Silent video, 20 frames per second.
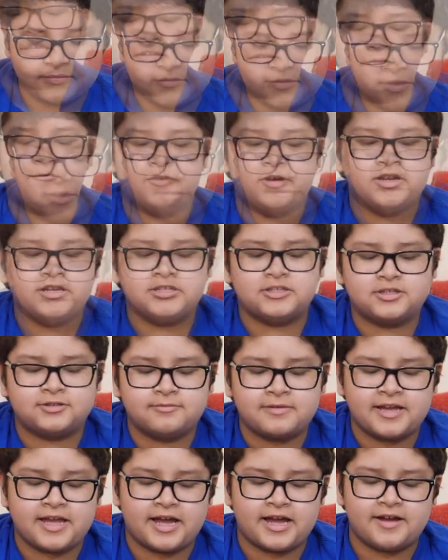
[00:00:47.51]
First,
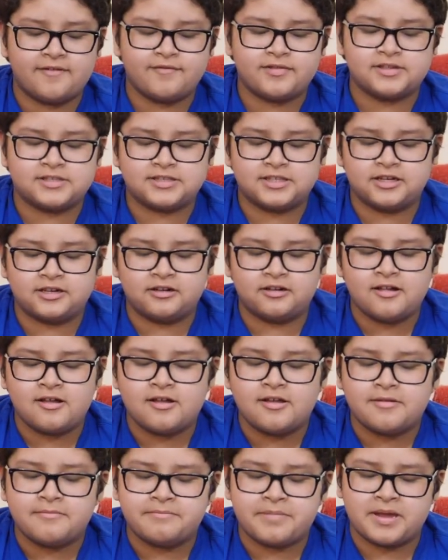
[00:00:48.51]
we have this little
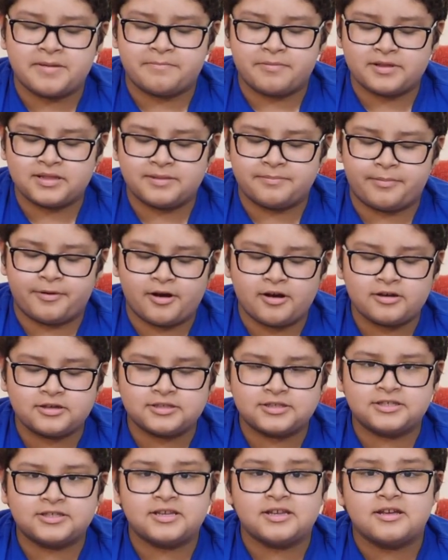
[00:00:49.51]
paper in the
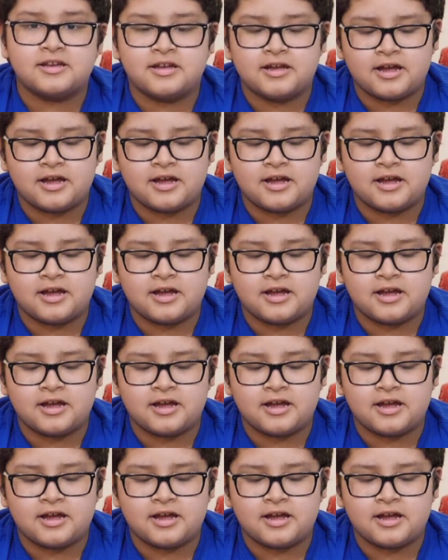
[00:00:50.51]
box.